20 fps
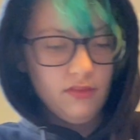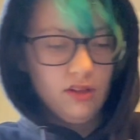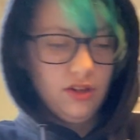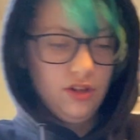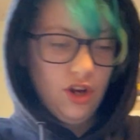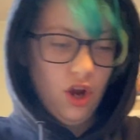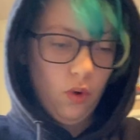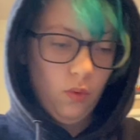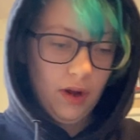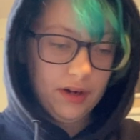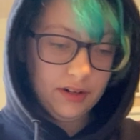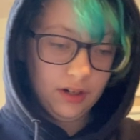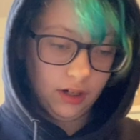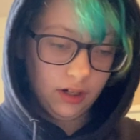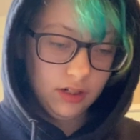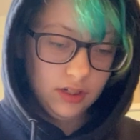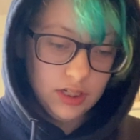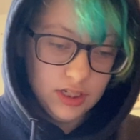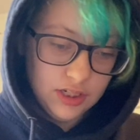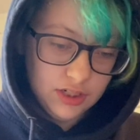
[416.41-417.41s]
No wonder
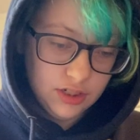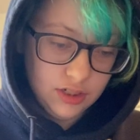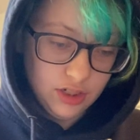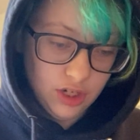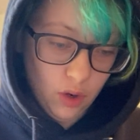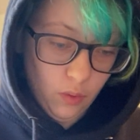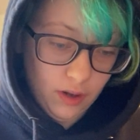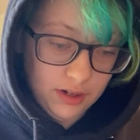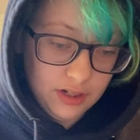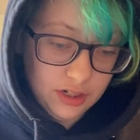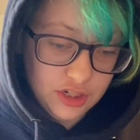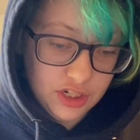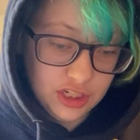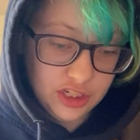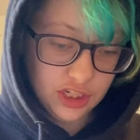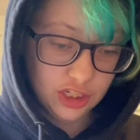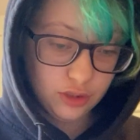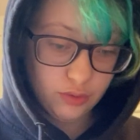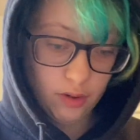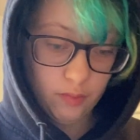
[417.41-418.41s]
Shi
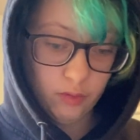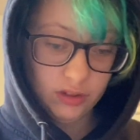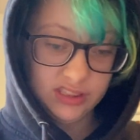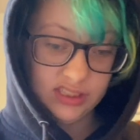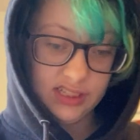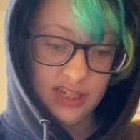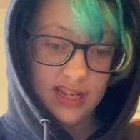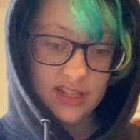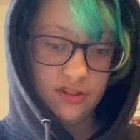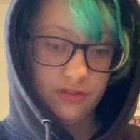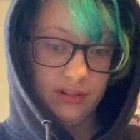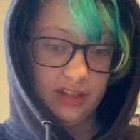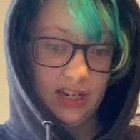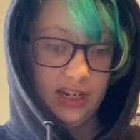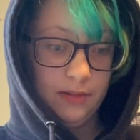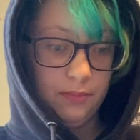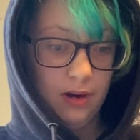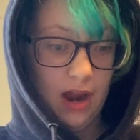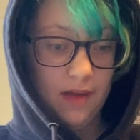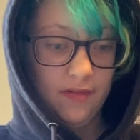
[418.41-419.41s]
Qingxuan wasn't answering any
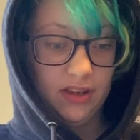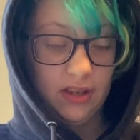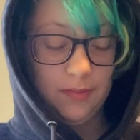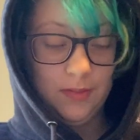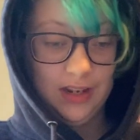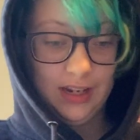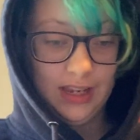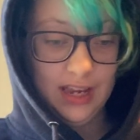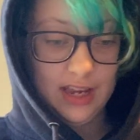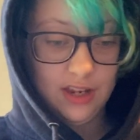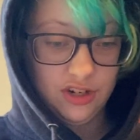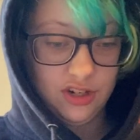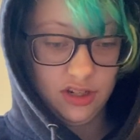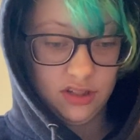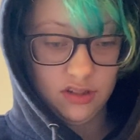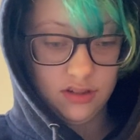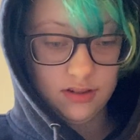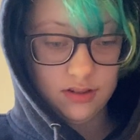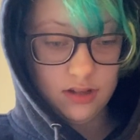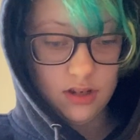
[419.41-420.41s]
private
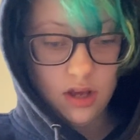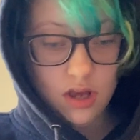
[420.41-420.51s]
communications.